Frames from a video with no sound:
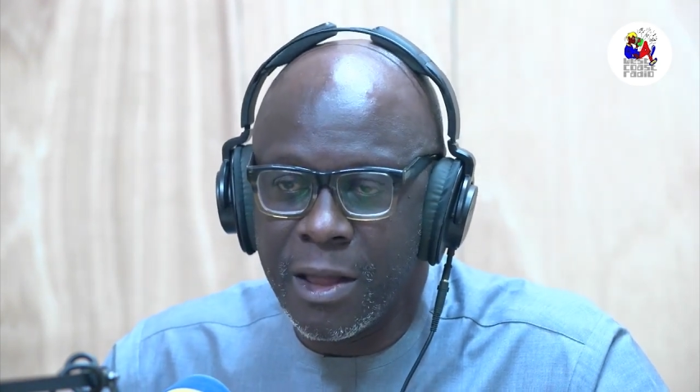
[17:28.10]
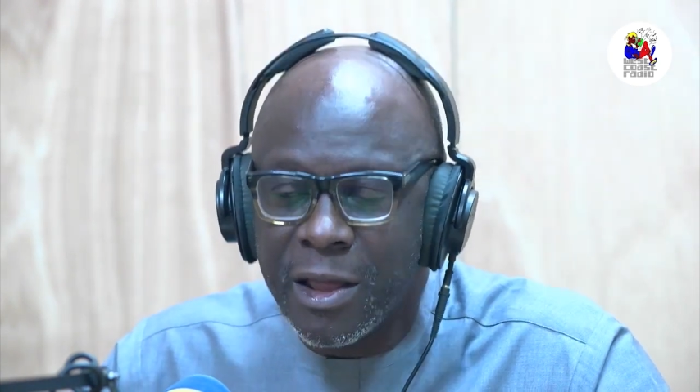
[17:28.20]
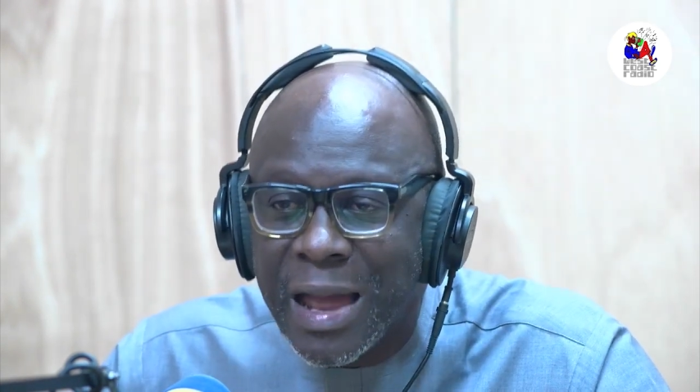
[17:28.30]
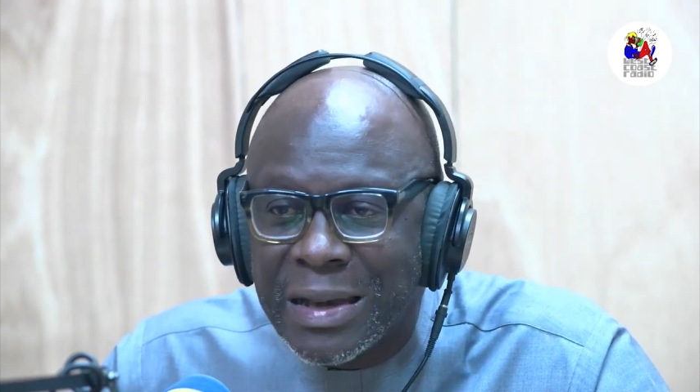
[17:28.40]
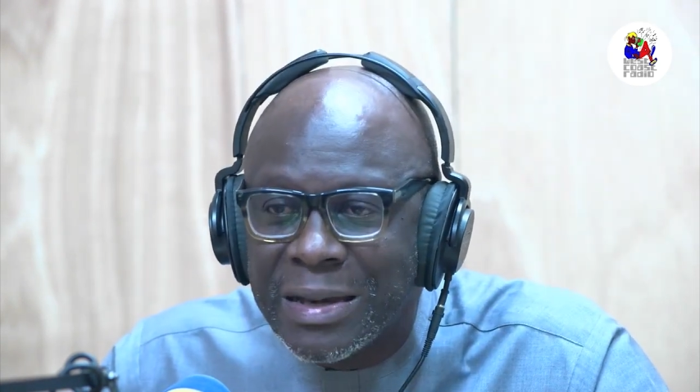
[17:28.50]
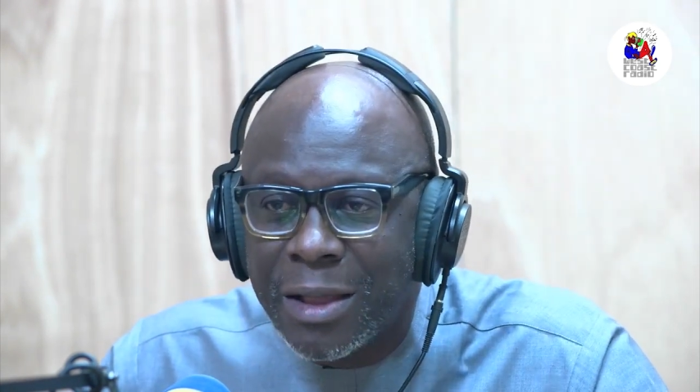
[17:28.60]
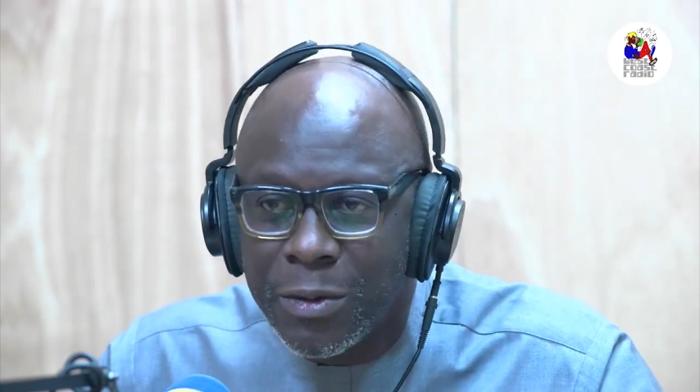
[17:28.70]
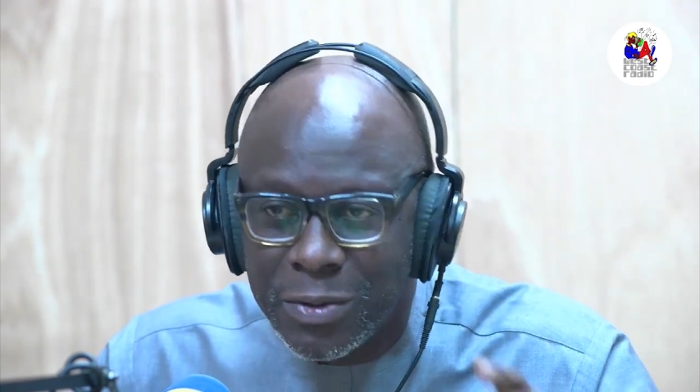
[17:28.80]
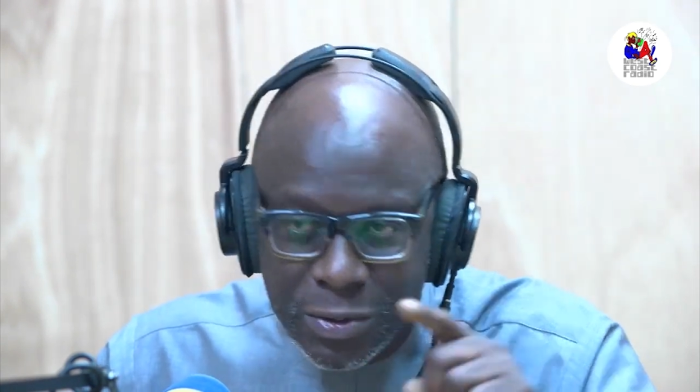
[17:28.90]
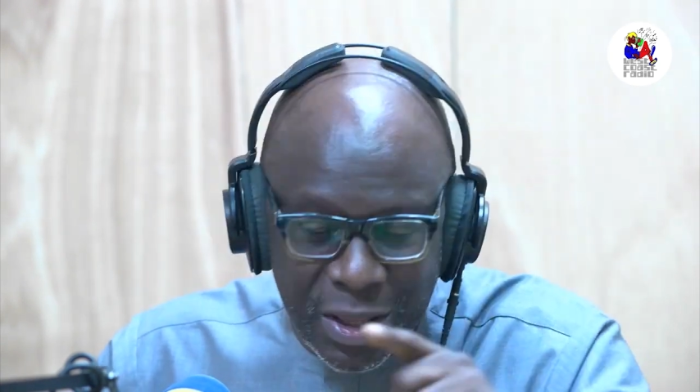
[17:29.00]
And
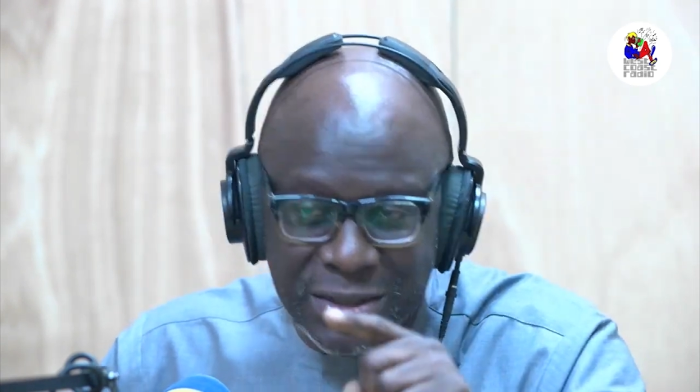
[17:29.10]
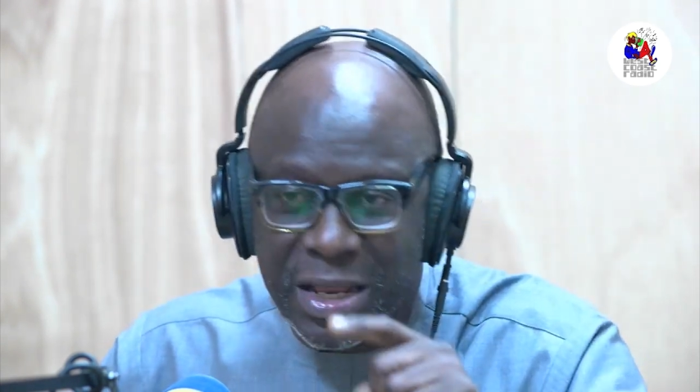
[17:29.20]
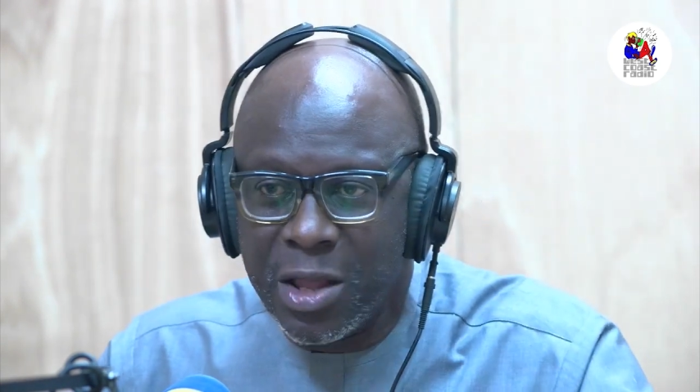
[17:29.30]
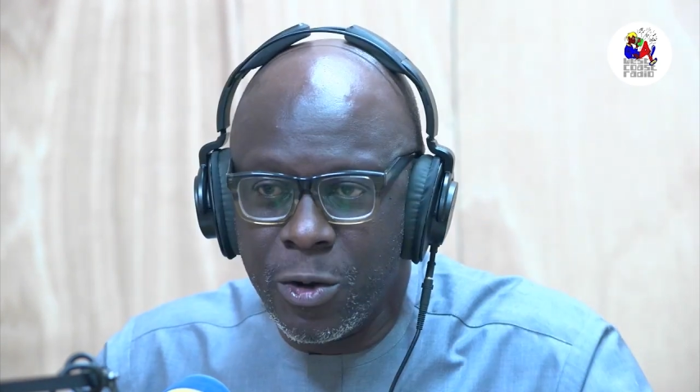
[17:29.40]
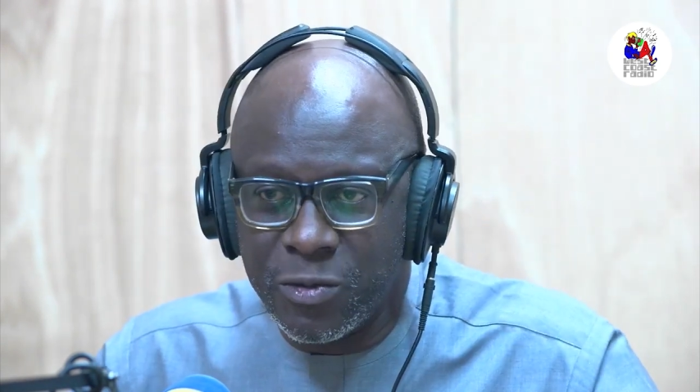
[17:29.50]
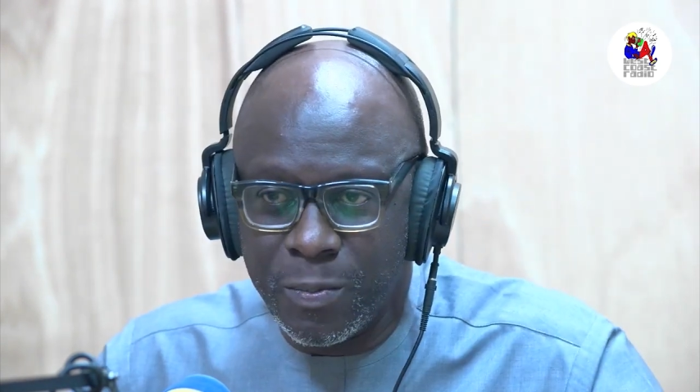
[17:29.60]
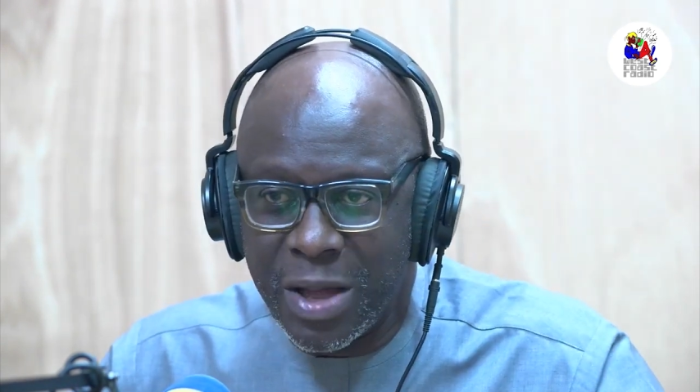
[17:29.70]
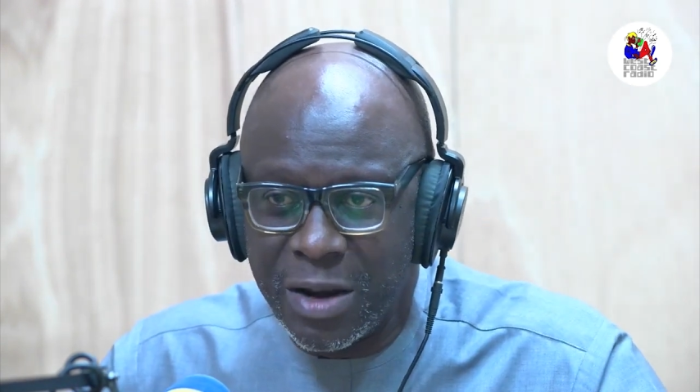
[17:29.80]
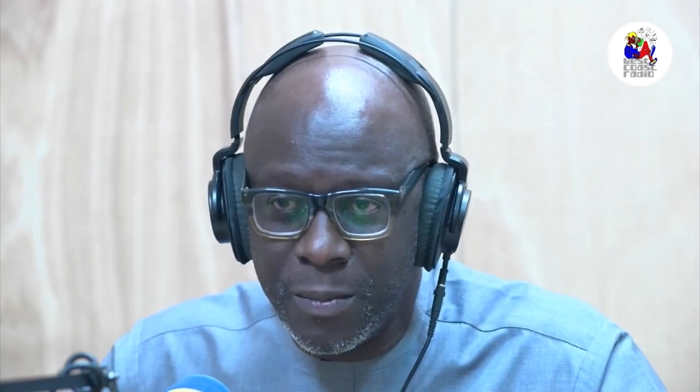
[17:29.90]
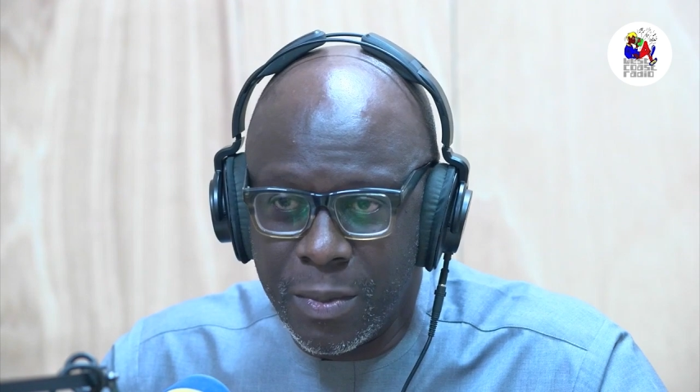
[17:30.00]
that day
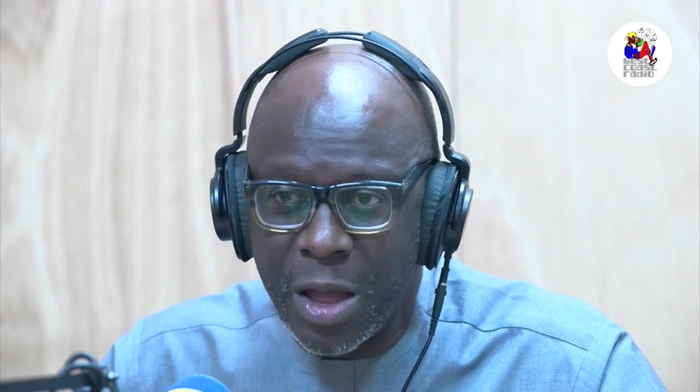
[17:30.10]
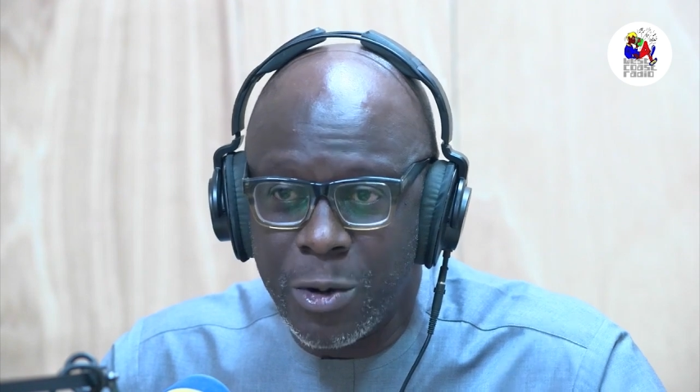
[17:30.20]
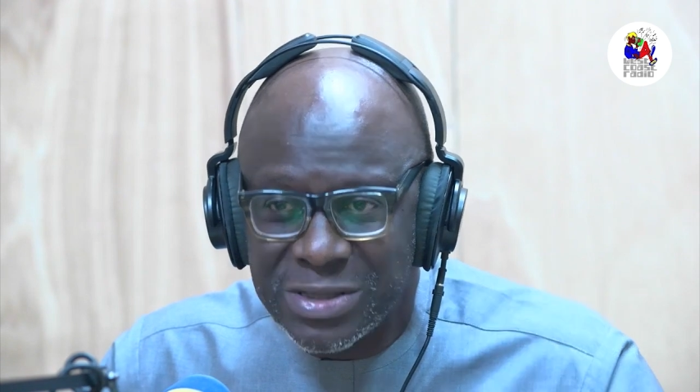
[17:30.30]
I was